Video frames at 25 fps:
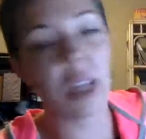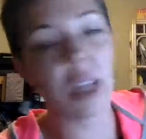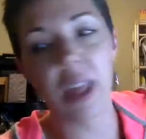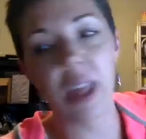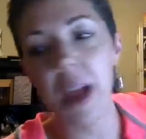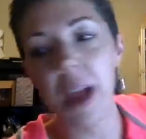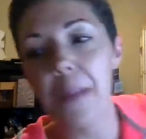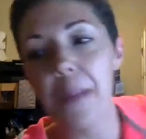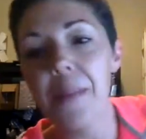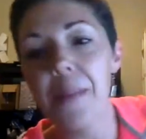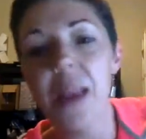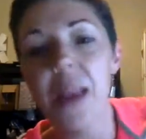
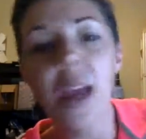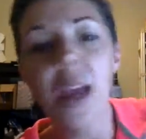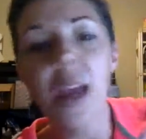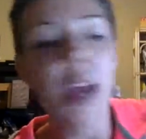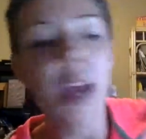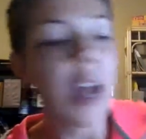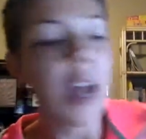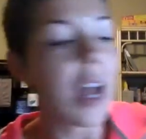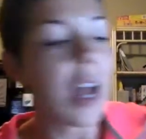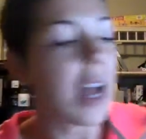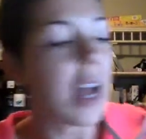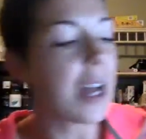that.
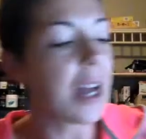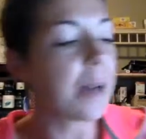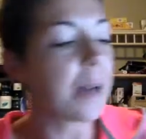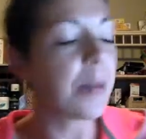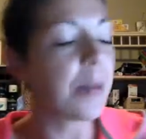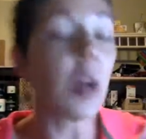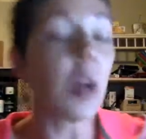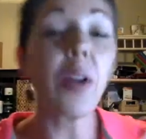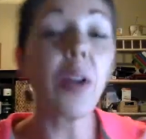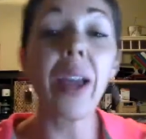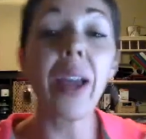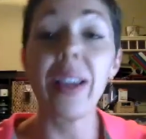
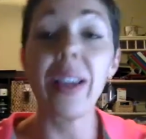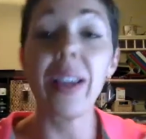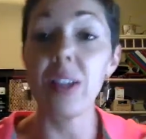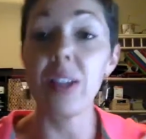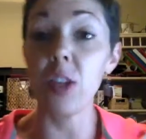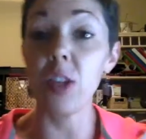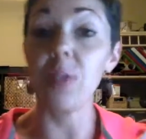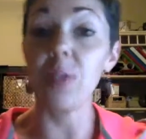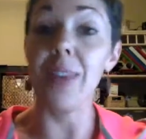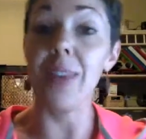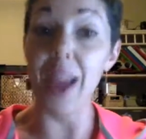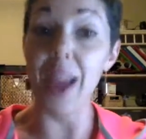Okay,
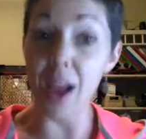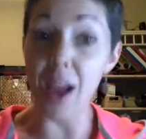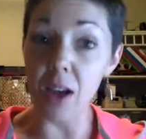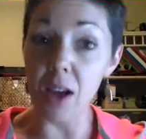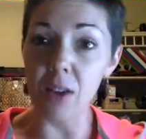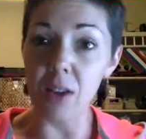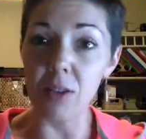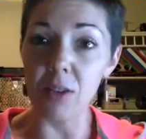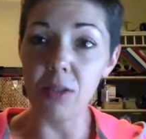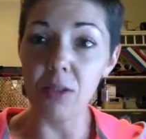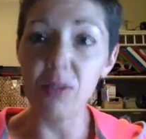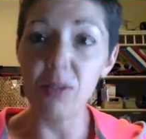so
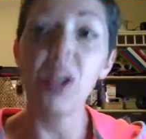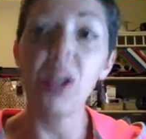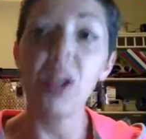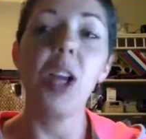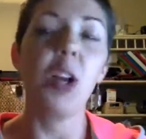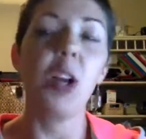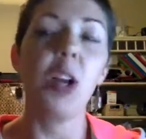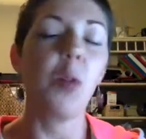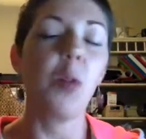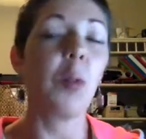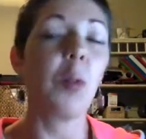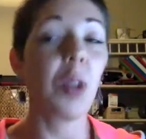now
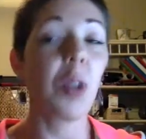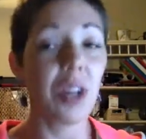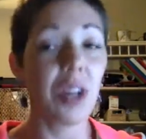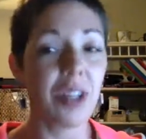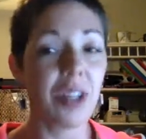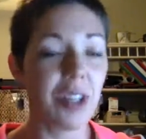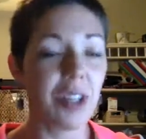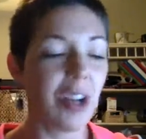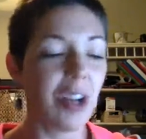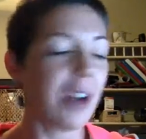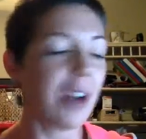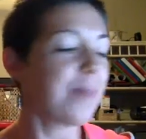we're going to
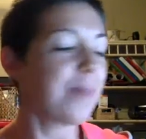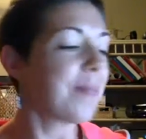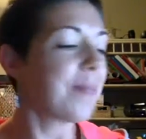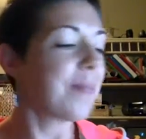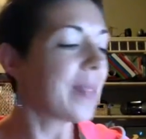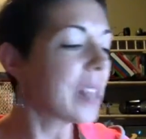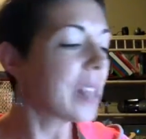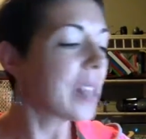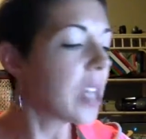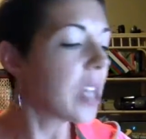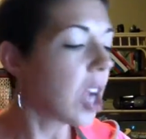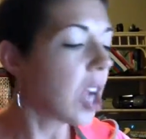start.
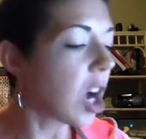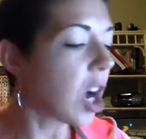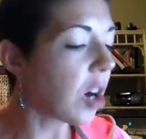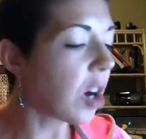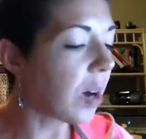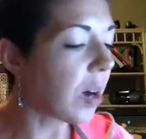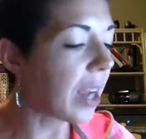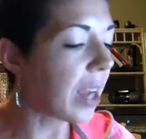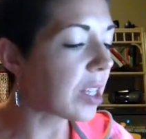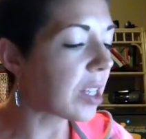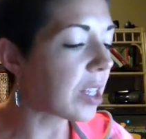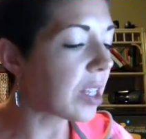All
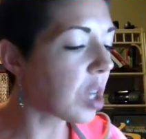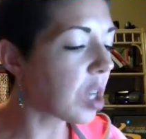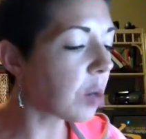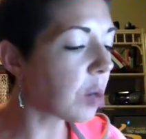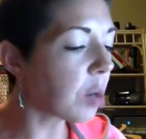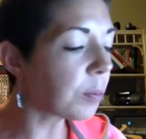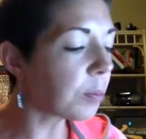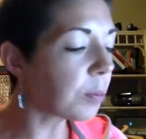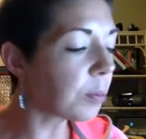right, so